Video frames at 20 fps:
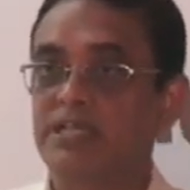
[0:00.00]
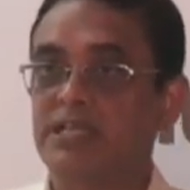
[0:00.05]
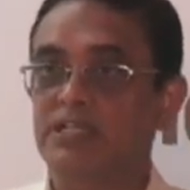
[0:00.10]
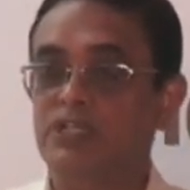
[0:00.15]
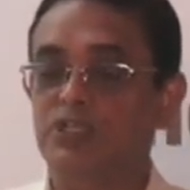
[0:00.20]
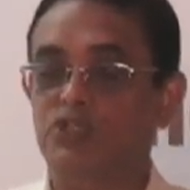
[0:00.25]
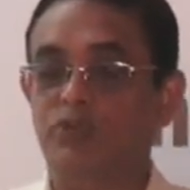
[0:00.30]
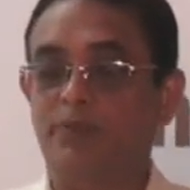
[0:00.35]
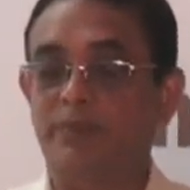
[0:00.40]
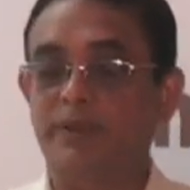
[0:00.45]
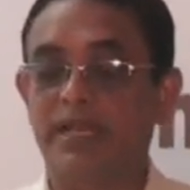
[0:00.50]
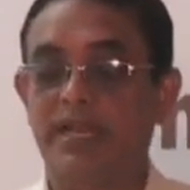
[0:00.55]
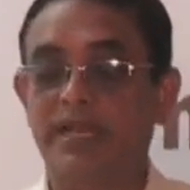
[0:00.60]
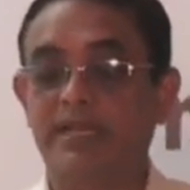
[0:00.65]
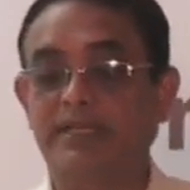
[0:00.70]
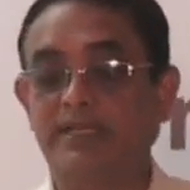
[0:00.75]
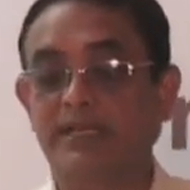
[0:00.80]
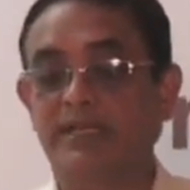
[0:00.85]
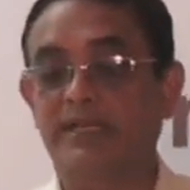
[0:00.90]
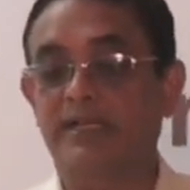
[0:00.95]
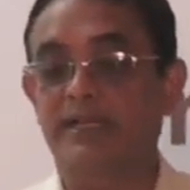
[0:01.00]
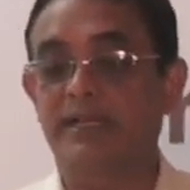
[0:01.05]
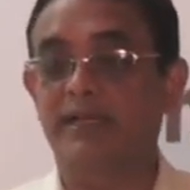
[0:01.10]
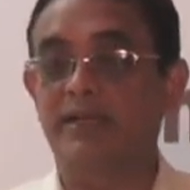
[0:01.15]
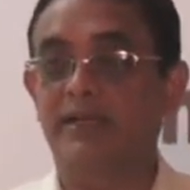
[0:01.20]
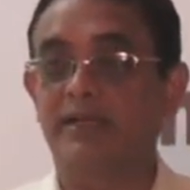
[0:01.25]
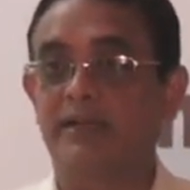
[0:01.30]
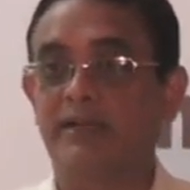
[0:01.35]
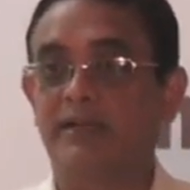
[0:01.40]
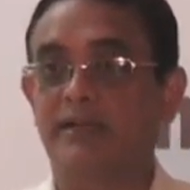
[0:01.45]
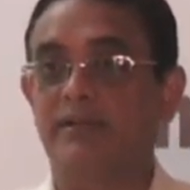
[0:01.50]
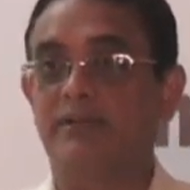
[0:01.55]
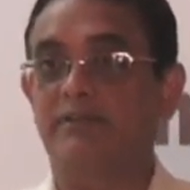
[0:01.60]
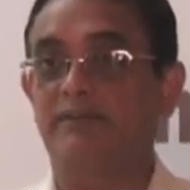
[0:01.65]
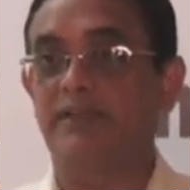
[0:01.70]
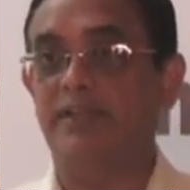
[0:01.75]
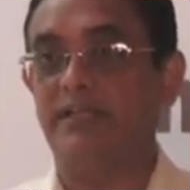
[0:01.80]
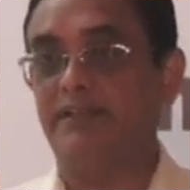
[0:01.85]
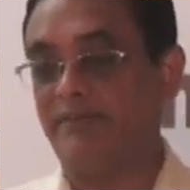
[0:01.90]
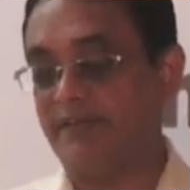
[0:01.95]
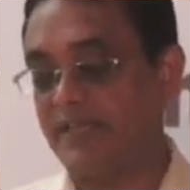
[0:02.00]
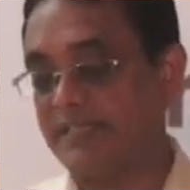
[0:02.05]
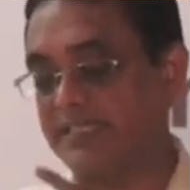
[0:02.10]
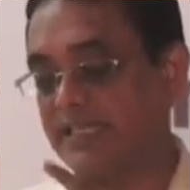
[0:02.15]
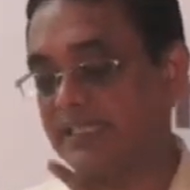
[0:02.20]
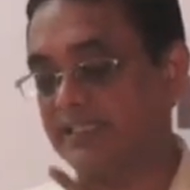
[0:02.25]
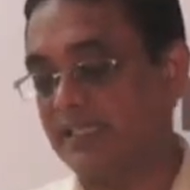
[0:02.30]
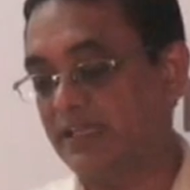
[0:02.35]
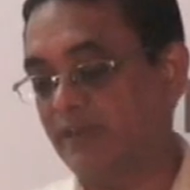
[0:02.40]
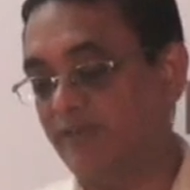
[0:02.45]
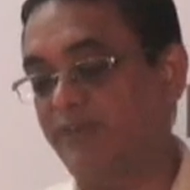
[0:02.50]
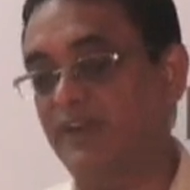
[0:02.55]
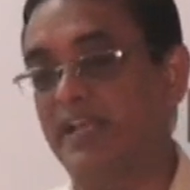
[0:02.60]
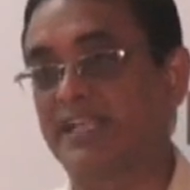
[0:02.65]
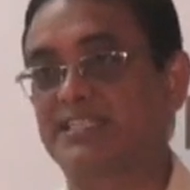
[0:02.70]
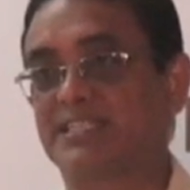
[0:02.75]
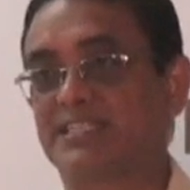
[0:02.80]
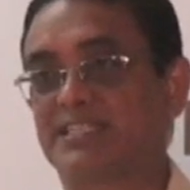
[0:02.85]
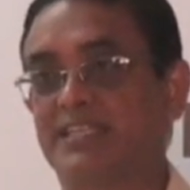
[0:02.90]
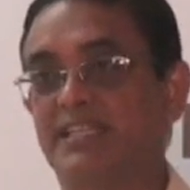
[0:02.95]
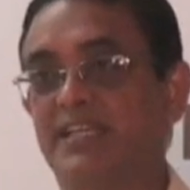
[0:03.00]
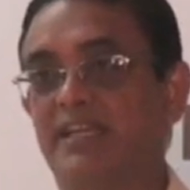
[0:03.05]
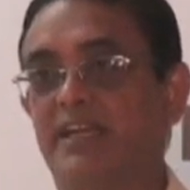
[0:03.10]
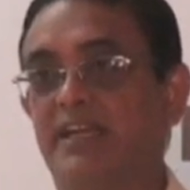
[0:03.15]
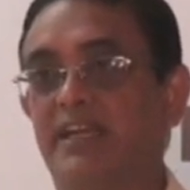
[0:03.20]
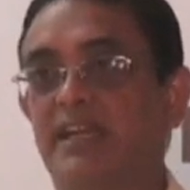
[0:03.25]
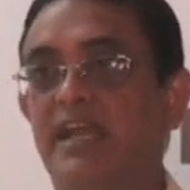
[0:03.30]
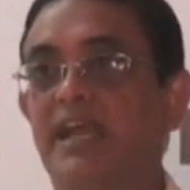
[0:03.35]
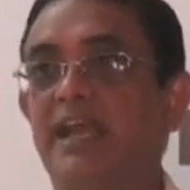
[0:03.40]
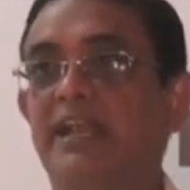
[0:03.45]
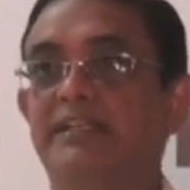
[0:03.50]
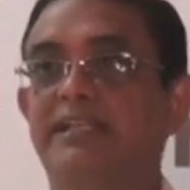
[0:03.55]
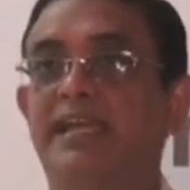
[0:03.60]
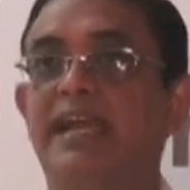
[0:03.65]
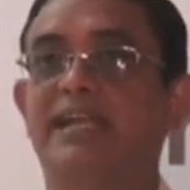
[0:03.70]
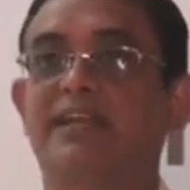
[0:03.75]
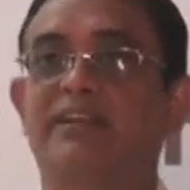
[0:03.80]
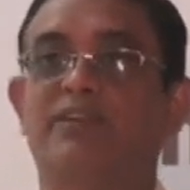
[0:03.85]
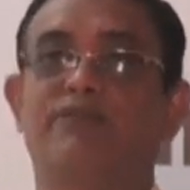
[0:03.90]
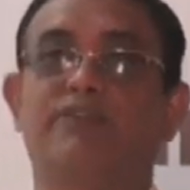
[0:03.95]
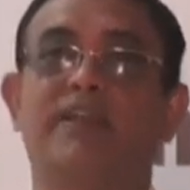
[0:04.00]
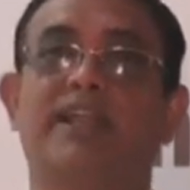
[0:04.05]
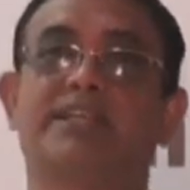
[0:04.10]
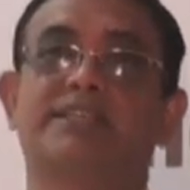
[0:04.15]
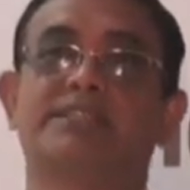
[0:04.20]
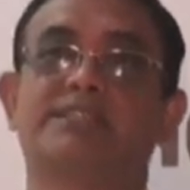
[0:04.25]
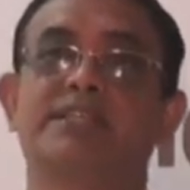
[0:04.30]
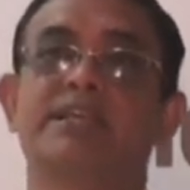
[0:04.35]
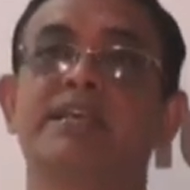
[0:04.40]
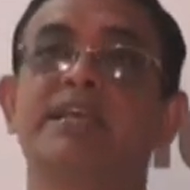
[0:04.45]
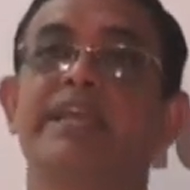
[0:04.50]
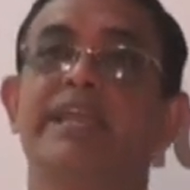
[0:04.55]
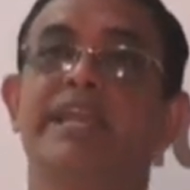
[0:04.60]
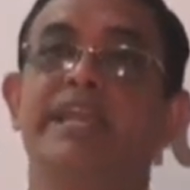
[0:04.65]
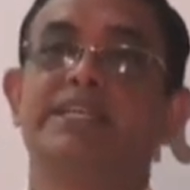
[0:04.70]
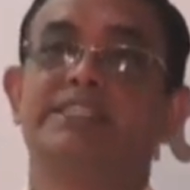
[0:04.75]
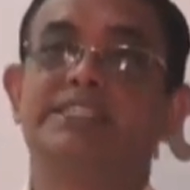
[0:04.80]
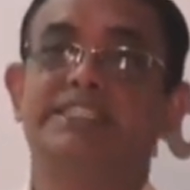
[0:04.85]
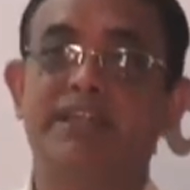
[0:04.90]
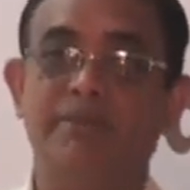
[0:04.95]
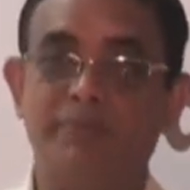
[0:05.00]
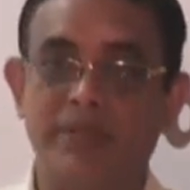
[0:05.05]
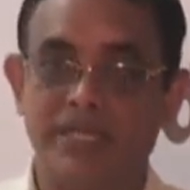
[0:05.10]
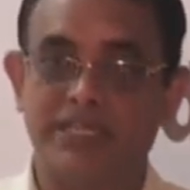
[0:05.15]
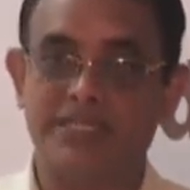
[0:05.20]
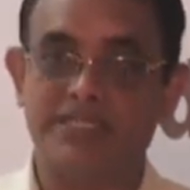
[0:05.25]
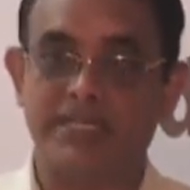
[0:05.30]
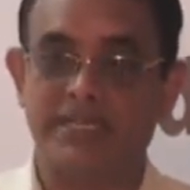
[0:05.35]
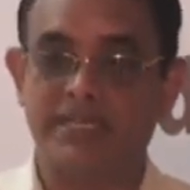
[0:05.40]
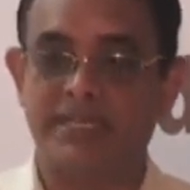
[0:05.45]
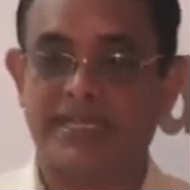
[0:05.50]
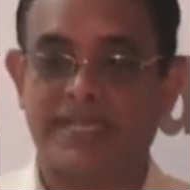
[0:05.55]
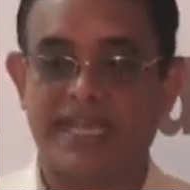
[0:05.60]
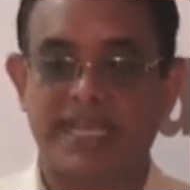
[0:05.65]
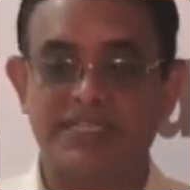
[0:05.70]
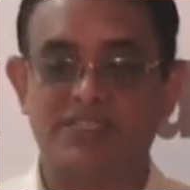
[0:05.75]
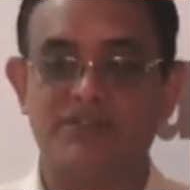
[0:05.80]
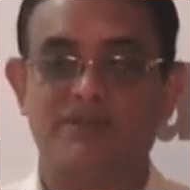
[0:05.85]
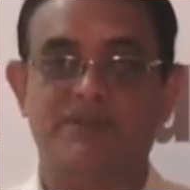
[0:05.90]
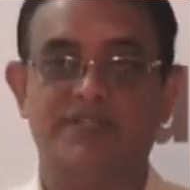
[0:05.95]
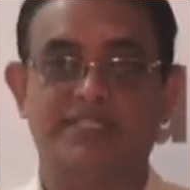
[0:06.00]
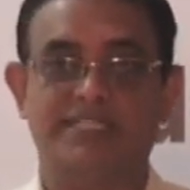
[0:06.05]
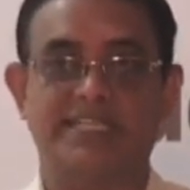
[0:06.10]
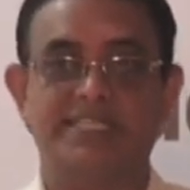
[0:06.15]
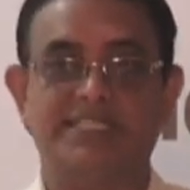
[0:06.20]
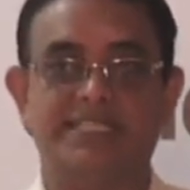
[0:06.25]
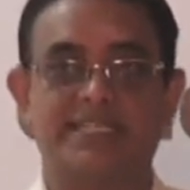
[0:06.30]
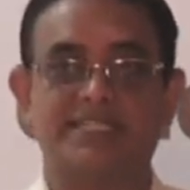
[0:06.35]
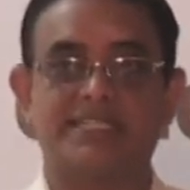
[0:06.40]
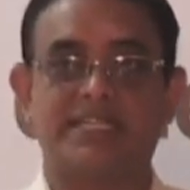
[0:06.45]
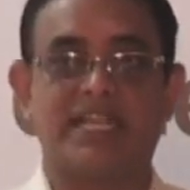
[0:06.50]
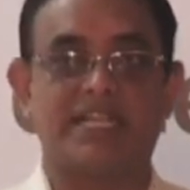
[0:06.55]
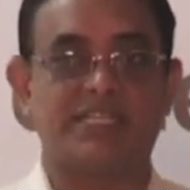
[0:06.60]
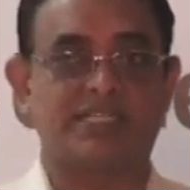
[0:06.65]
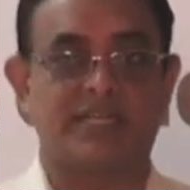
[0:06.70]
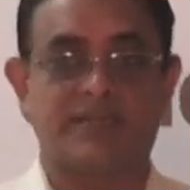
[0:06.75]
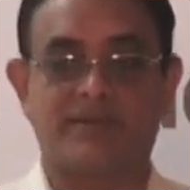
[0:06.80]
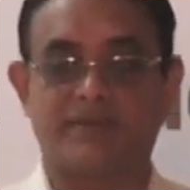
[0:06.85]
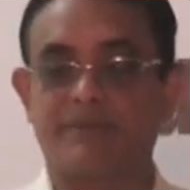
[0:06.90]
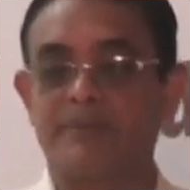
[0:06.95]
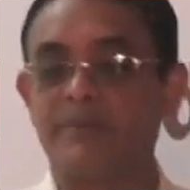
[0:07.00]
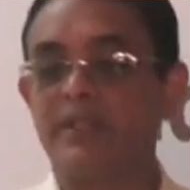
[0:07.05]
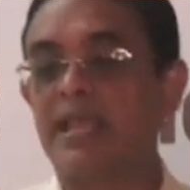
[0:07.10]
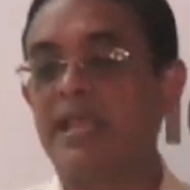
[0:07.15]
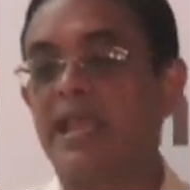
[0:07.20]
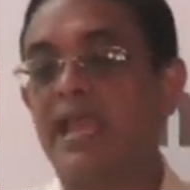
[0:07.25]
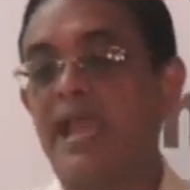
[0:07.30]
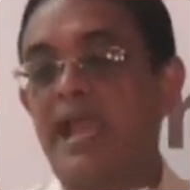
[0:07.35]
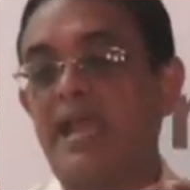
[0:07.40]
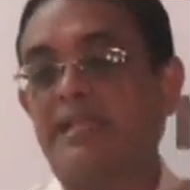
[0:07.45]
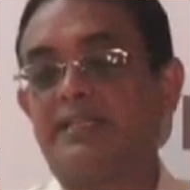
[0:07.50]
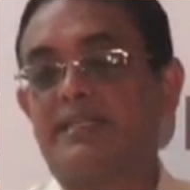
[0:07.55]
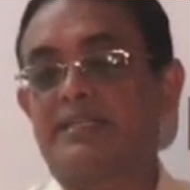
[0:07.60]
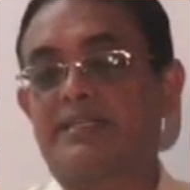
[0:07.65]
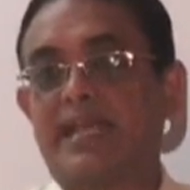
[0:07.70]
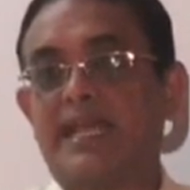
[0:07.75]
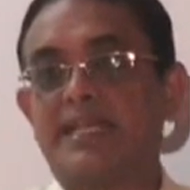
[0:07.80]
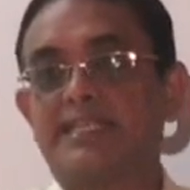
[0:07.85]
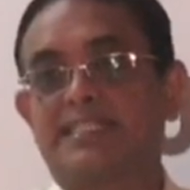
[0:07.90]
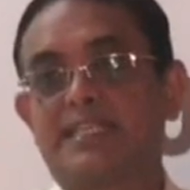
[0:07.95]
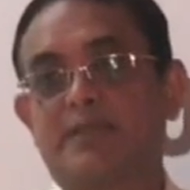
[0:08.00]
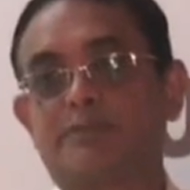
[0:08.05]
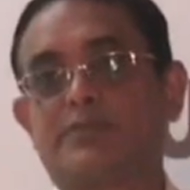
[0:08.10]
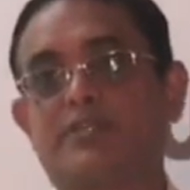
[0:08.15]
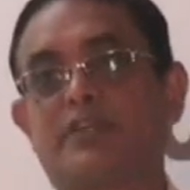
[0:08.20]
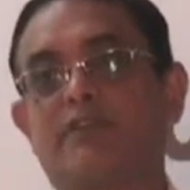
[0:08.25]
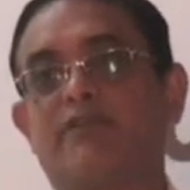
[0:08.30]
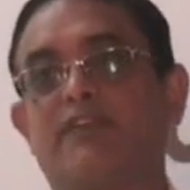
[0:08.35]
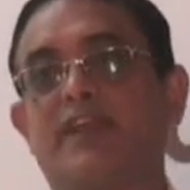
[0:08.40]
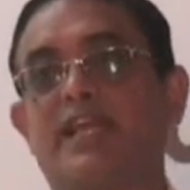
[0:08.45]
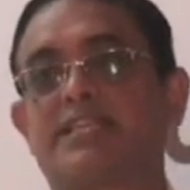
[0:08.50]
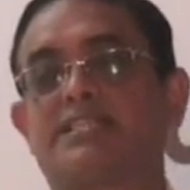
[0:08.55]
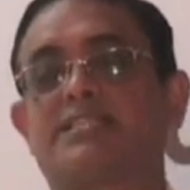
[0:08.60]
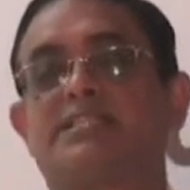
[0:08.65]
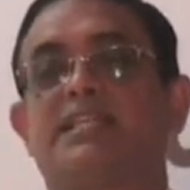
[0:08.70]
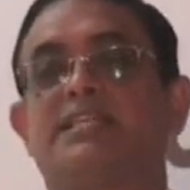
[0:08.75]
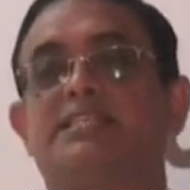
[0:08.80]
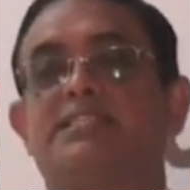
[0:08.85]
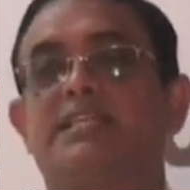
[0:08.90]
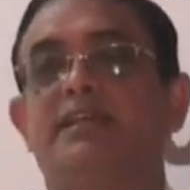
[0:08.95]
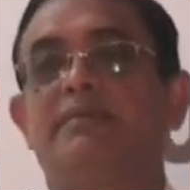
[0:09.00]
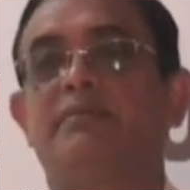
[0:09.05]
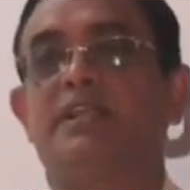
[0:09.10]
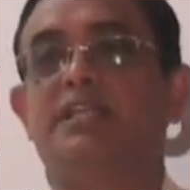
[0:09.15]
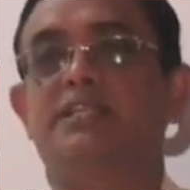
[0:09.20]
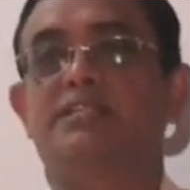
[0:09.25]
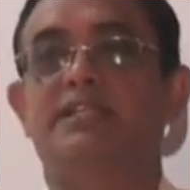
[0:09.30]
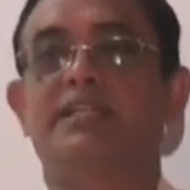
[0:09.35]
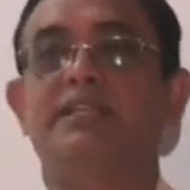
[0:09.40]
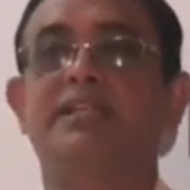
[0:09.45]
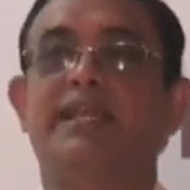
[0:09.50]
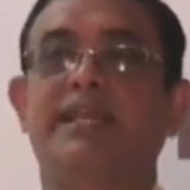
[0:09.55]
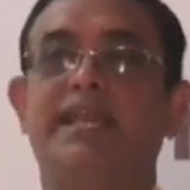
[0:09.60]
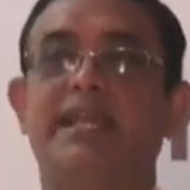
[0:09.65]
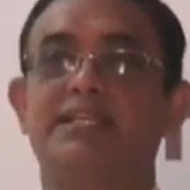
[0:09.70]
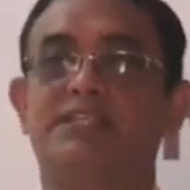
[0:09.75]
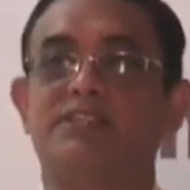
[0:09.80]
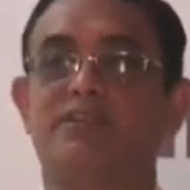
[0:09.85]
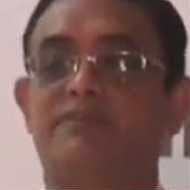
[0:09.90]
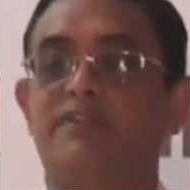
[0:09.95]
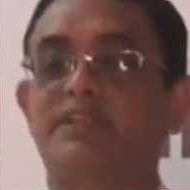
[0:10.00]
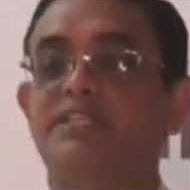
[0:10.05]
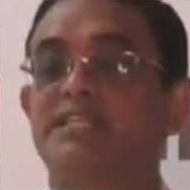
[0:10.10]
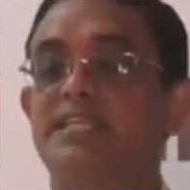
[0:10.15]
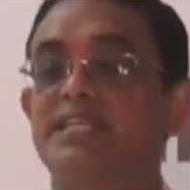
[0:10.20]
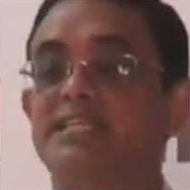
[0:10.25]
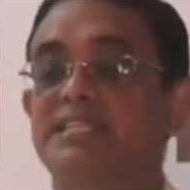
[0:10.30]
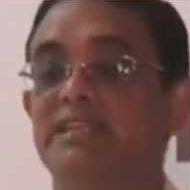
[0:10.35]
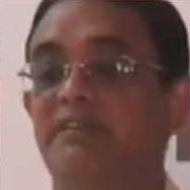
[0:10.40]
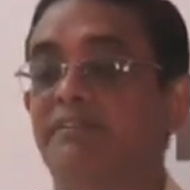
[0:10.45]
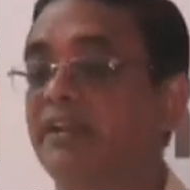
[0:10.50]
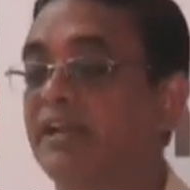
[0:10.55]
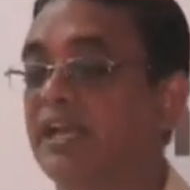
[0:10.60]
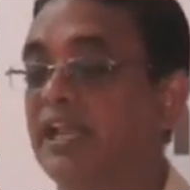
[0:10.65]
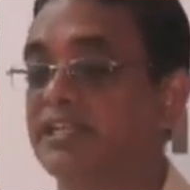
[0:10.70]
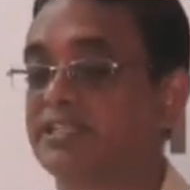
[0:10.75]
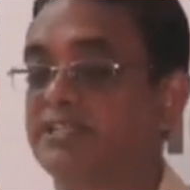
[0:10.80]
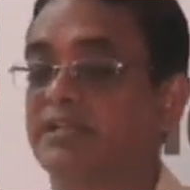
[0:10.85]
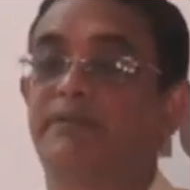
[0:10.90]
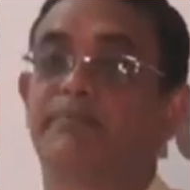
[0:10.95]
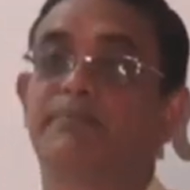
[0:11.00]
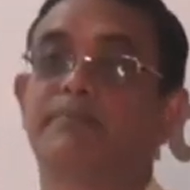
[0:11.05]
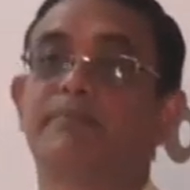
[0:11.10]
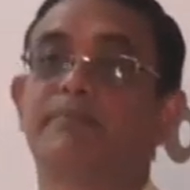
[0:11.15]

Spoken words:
The supinator, we check the reflexes here and that reflex is diminished in the case of a C6 lesion and the triceps reflex is diminished in the case of a C7 lesion.